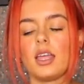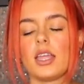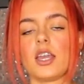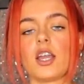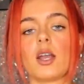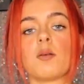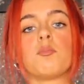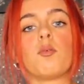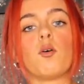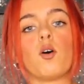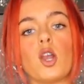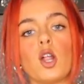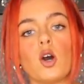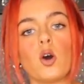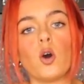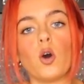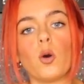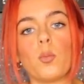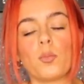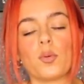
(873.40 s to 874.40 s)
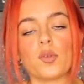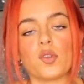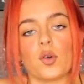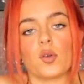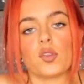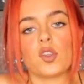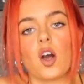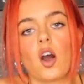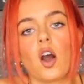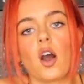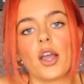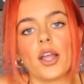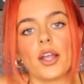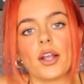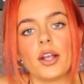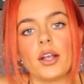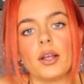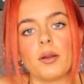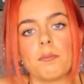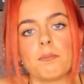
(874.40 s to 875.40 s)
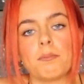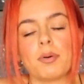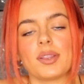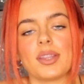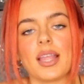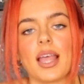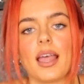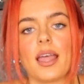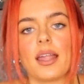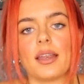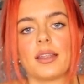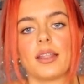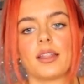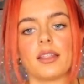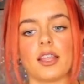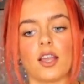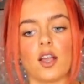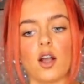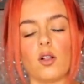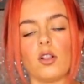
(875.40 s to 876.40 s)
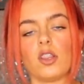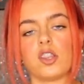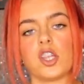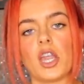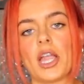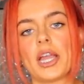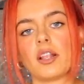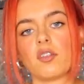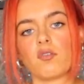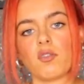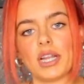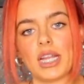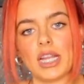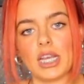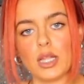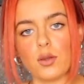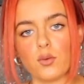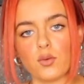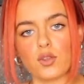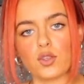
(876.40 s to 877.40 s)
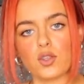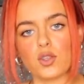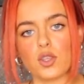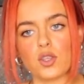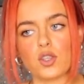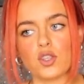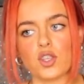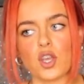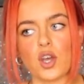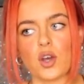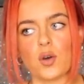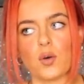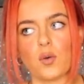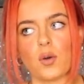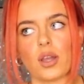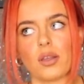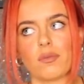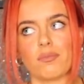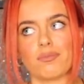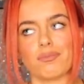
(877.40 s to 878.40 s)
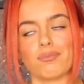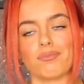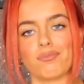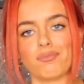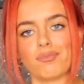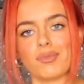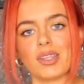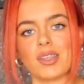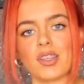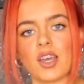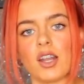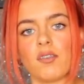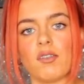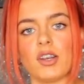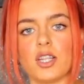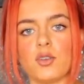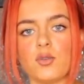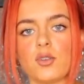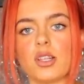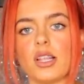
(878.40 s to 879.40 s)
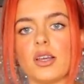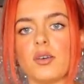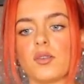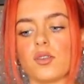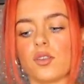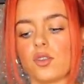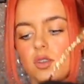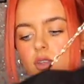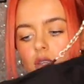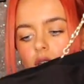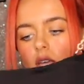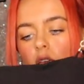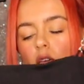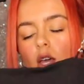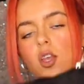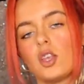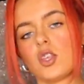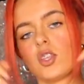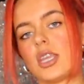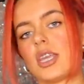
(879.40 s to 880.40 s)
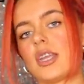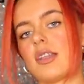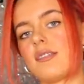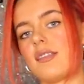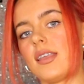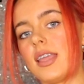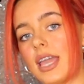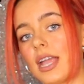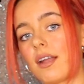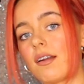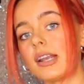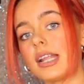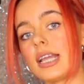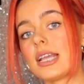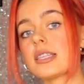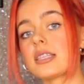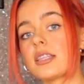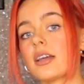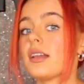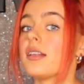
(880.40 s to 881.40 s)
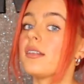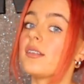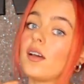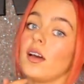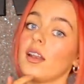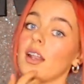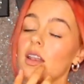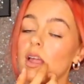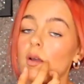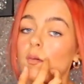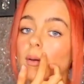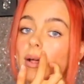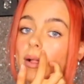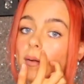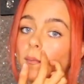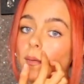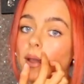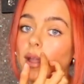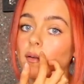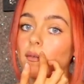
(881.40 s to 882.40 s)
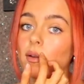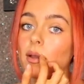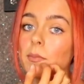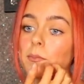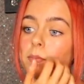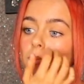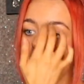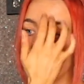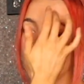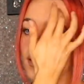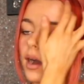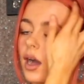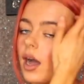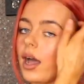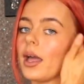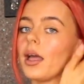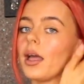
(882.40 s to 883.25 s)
you can pull it up so it's higher, but then the gold chain is really loose. So it's kind of a lose-lose. So you can see here, it is nice on and I will wear it, but I